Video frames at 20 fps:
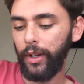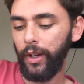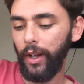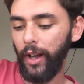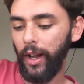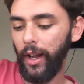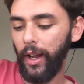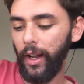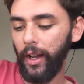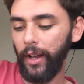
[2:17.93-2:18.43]

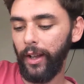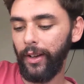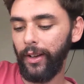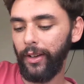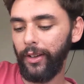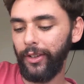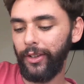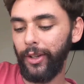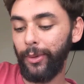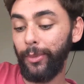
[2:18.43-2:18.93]

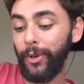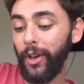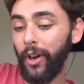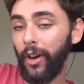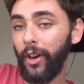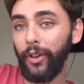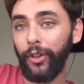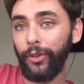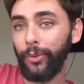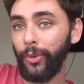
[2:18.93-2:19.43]
And to be
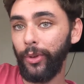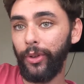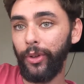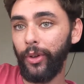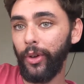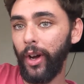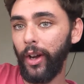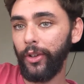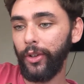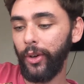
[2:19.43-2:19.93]
honest with
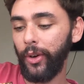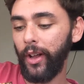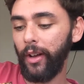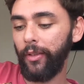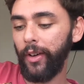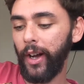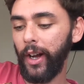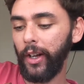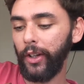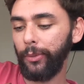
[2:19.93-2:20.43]
you, I don't have
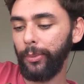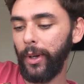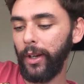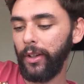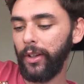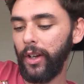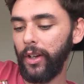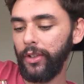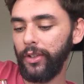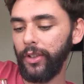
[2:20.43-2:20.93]
high
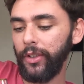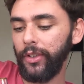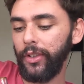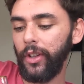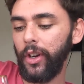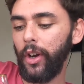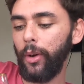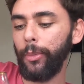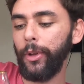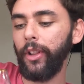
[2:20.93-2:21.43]
expectations
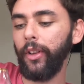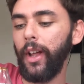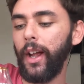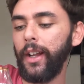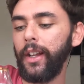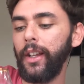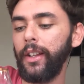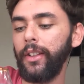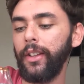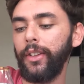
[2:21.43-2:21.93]
that I'll be
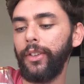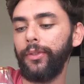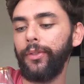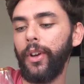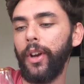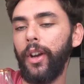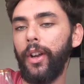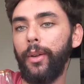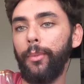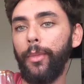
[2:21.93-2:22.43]
liking this
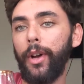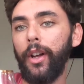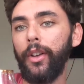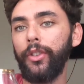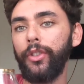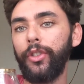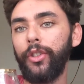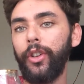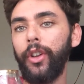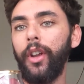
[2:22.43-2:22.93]
very
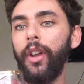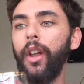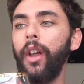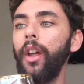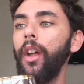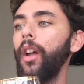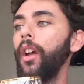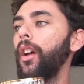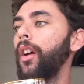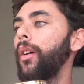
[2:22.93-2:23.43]
much,
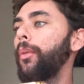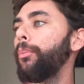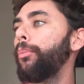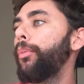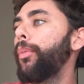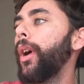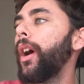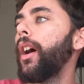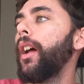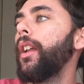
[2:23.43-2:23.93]

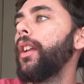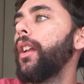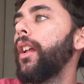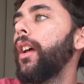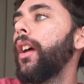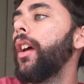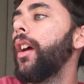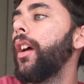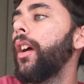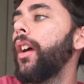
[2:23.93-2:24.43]
but
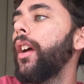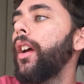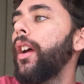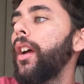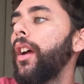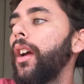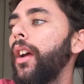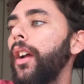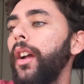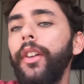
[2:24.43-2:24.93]

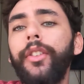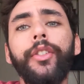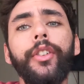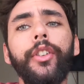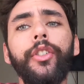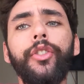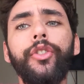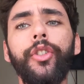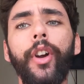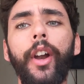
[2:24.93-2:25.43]
it's good
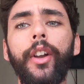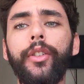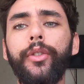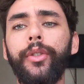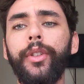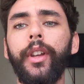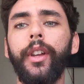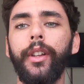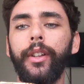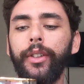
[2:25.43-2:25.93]
to try new
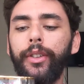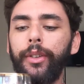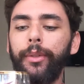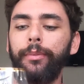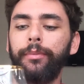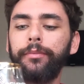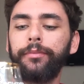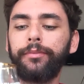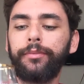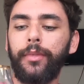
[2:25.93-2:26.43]
things.
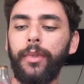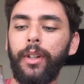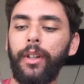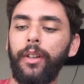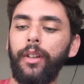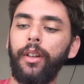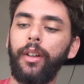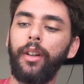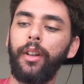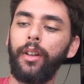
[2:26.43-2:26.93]

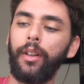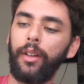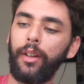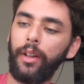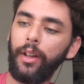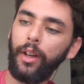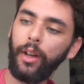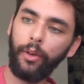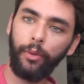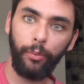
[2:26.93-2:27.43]

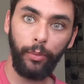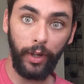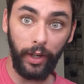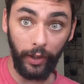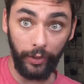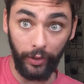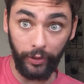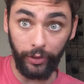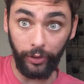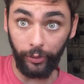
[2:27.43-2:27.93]
We
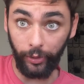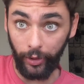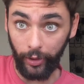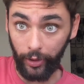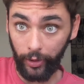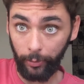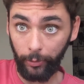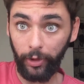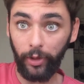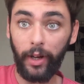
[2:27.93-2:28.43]
got the
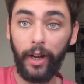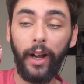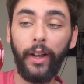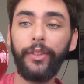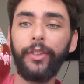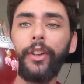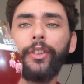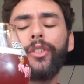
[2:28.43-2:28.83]
Delirium glass. I